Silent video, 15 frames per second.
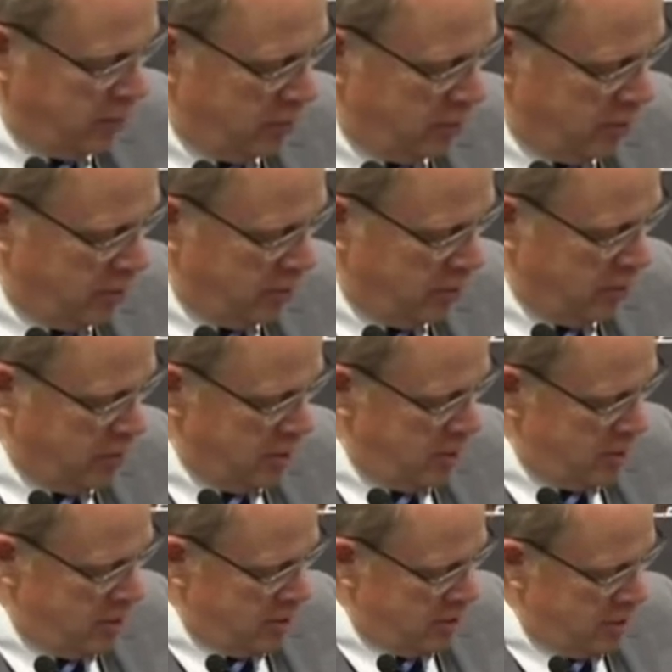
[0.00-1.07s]
in its color.
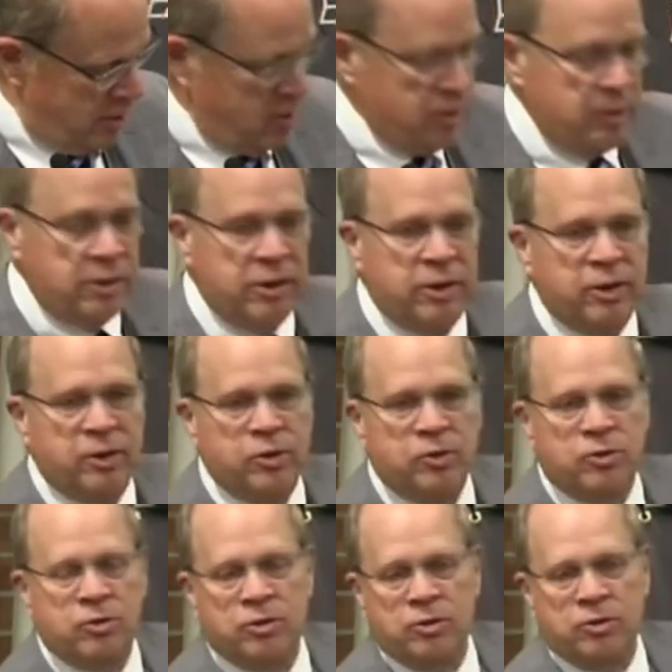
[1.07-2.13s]
Here
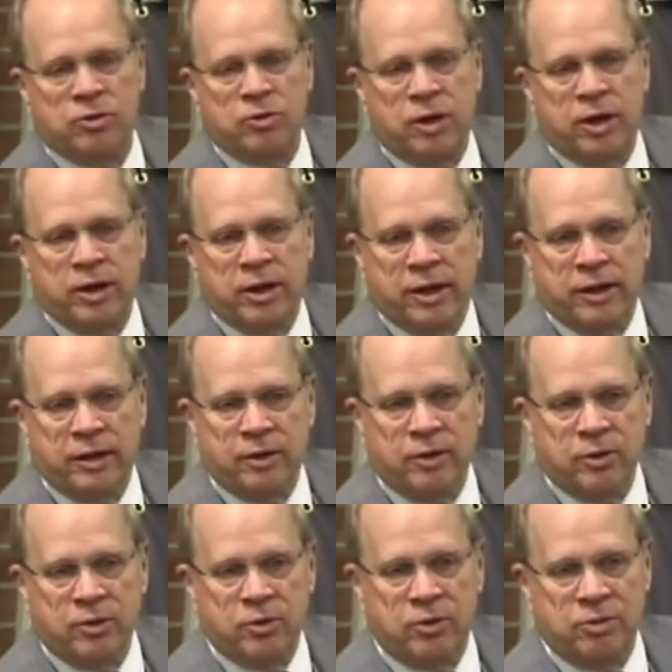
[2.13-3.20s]
is
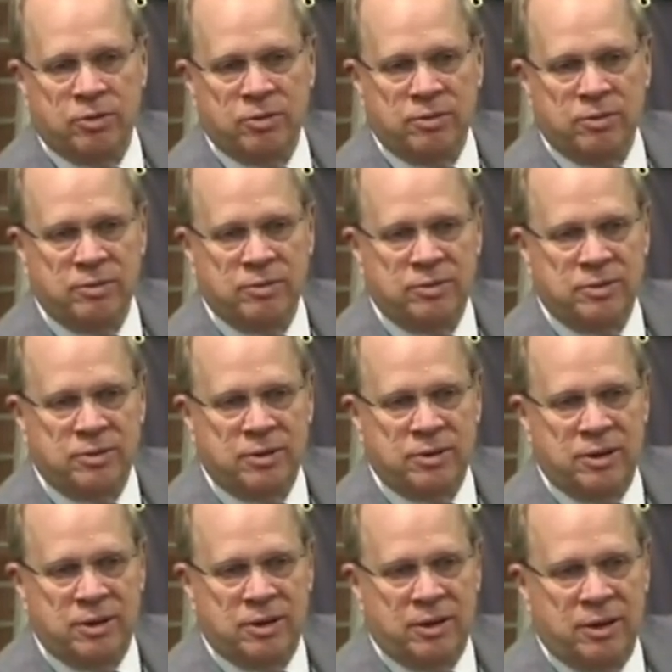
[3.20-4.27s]
Sinaiticus.
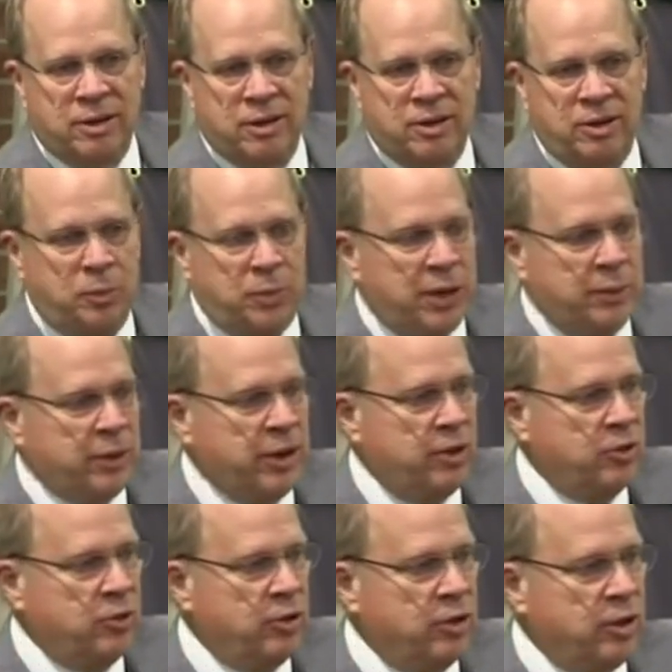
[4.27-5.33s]
And you probably
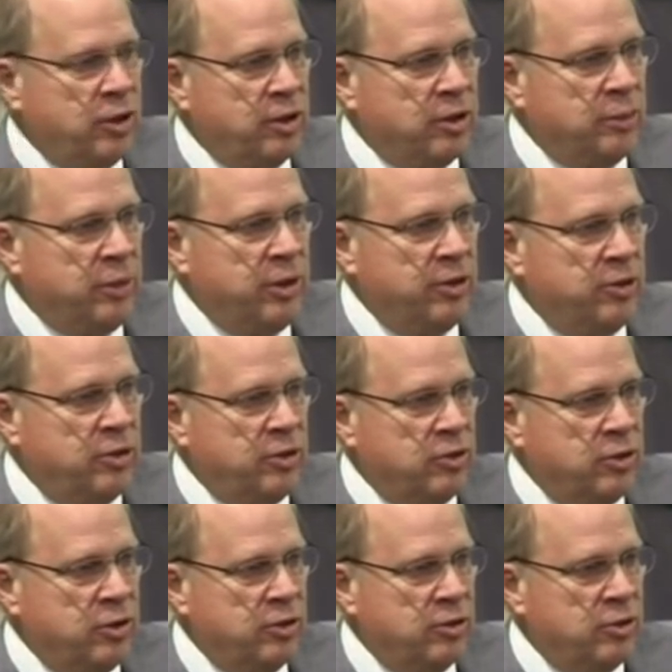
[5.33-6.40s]
can't see it clear, but
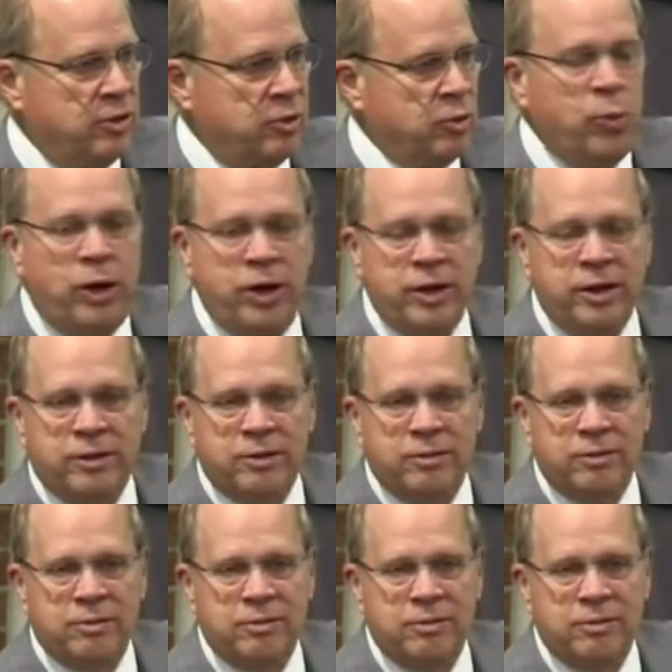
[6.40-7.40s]
it's white.